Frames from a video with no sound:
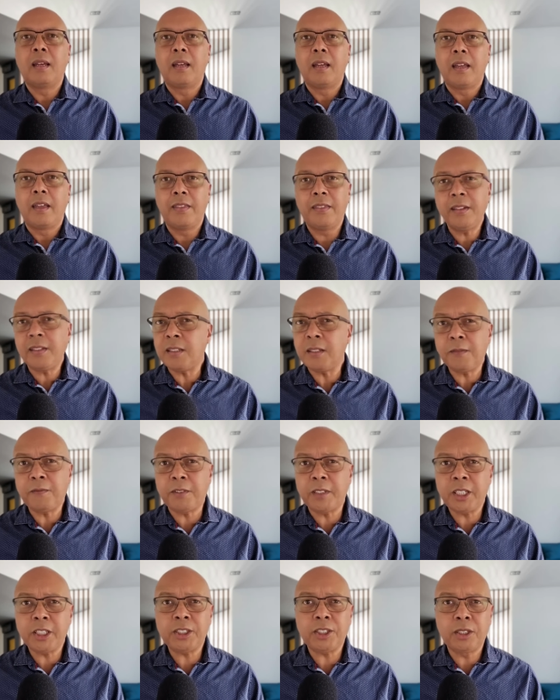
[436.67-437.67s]
This
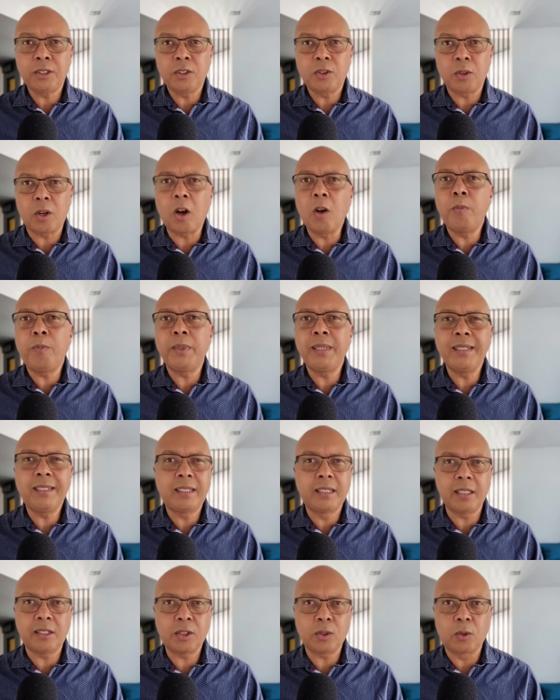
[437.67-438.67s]
aversion to open
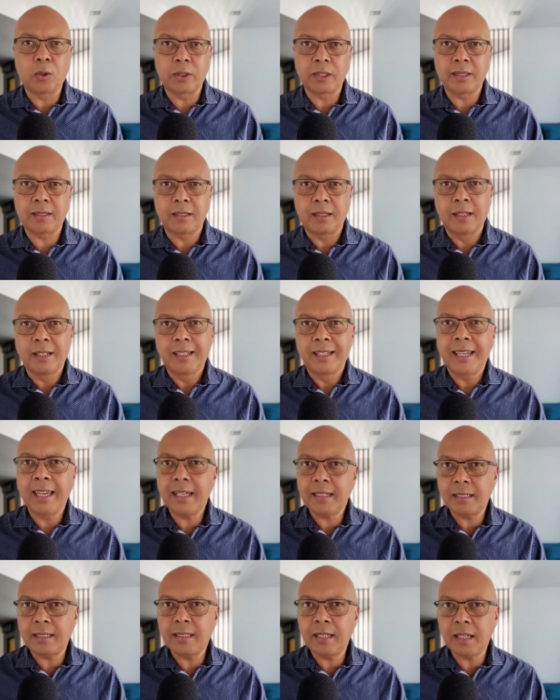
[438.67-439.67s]
discourse
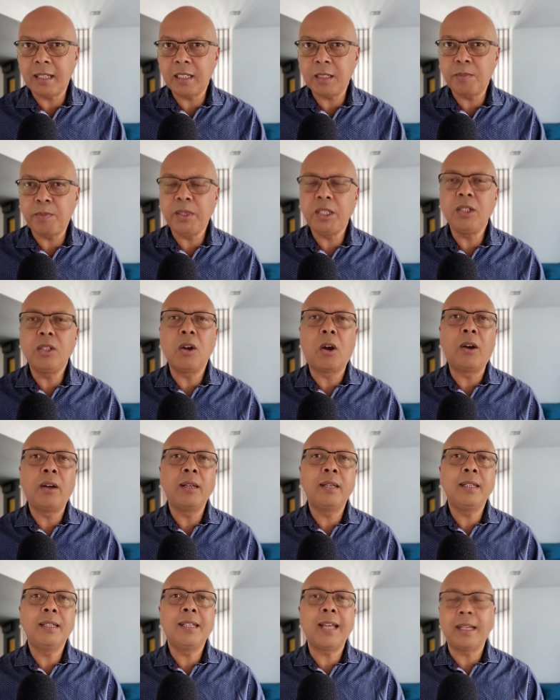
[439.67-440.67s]
extends
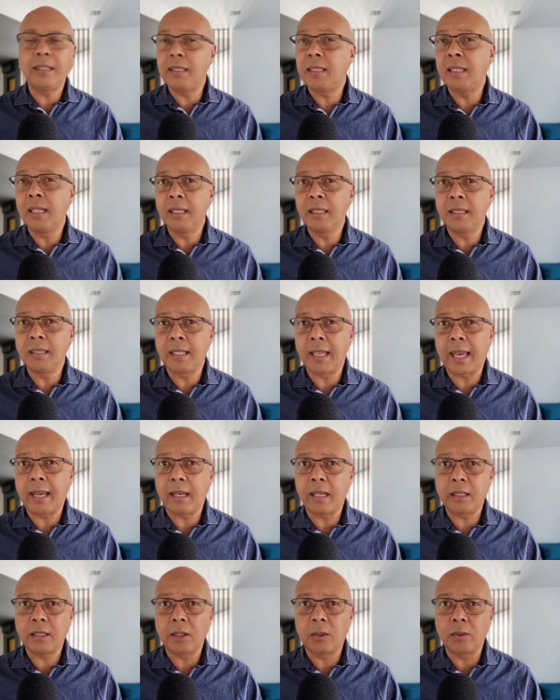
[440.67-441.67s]
beyond a single
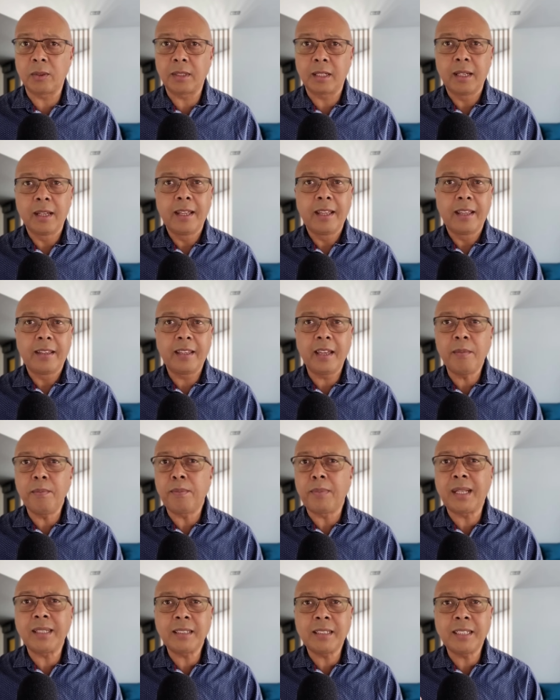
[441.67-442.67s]
anecdote. Their
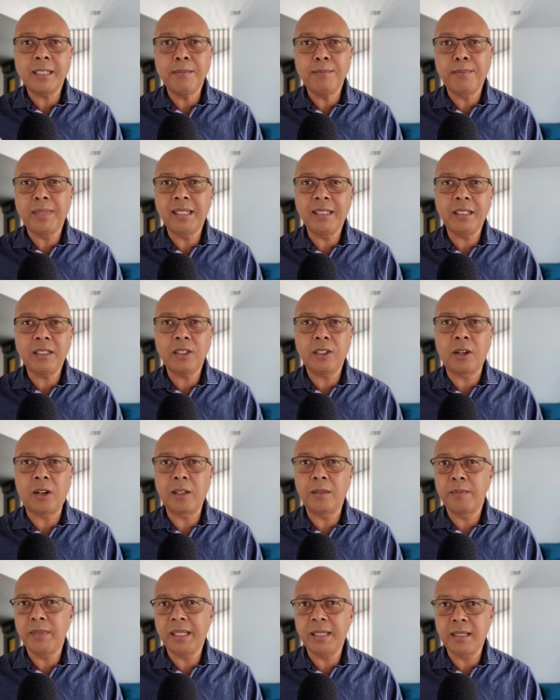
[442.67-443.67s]
multi million
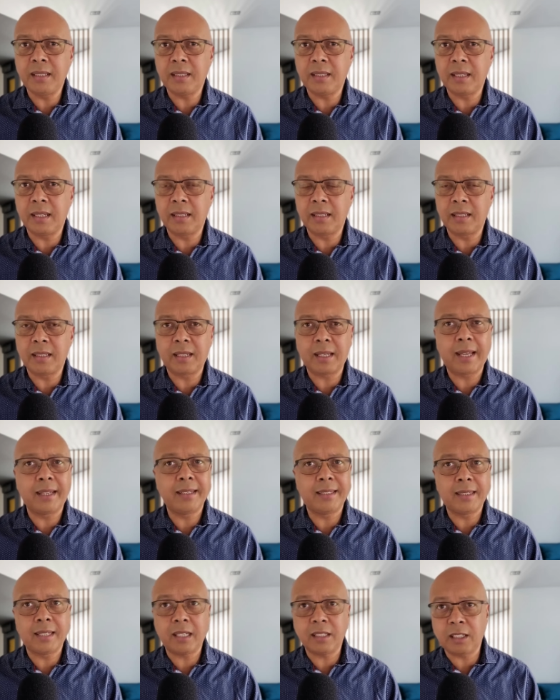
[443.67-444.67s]
dollar media center, a
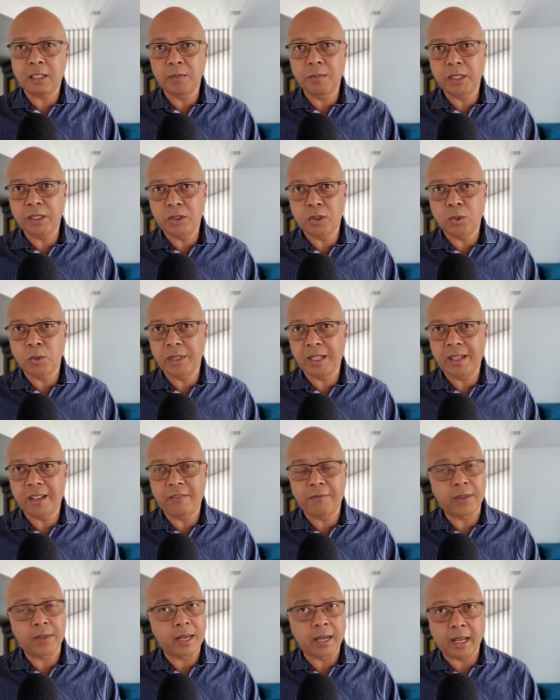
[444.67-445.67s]
testament to their
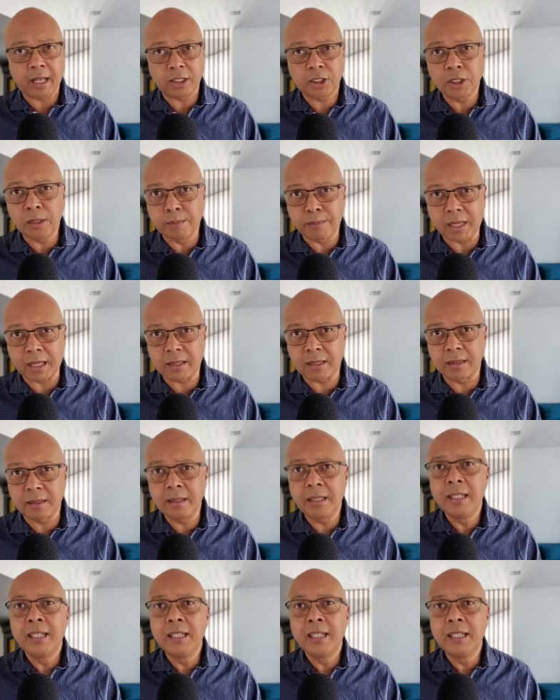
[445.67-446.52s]
financial muscle,